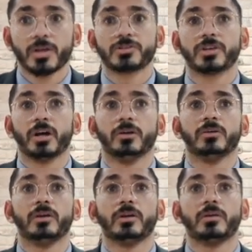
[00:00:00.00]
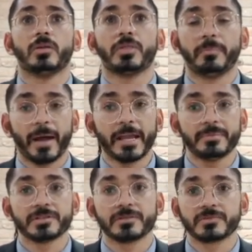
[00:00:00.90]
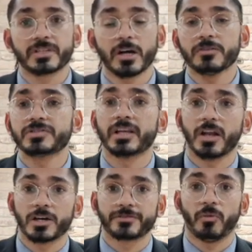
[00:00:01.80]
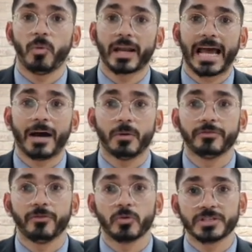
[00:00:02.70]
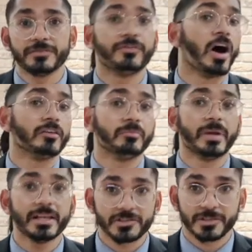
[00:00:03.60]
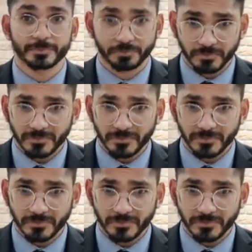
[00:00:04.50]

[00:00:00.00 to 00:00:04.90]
So the papers themselves, they last for 1 hour 45 minutes.